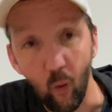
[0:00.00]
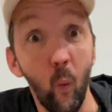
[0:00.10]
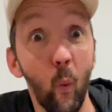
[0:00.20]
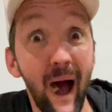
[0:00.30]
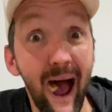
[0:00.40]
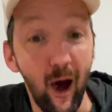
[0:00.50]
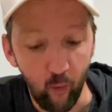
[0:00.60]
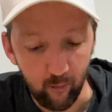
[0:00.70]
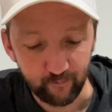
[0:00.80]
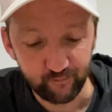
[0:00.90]
Wow.
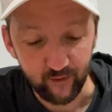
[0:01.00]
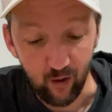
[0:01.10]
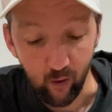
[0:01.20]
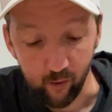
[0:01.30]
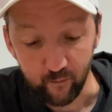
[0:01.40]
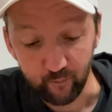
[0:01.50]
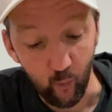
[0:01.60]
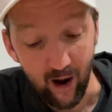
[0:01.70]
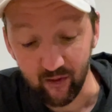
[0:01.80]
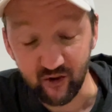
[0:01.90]

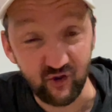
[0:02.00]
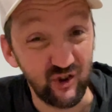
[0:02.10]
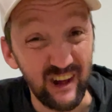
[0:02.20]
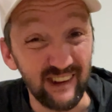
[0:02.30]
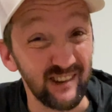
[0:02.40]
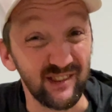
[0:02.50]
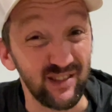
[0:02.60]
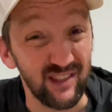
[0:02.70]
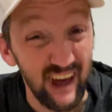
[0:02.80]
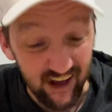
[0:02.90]
Wow, this cheese is
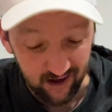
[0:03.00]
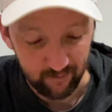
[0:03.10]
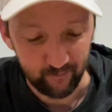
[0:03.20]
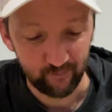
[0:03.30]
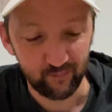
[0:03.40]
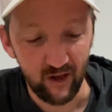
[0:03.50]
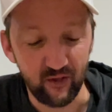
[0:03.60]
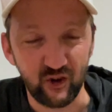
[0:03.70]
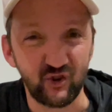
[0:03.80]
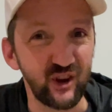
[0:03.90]
thick. The
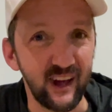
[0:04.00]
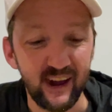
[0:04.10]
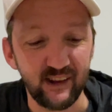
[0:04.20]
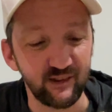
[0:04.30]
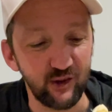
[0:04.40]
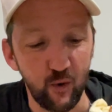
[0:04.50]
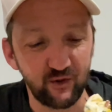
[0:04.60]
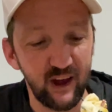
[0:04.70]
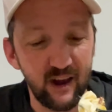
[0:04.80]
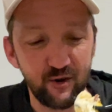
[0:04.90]
chicken is so
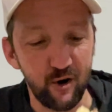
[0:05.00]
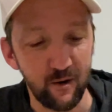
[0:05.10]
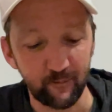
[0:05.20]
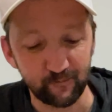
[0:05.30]
tender.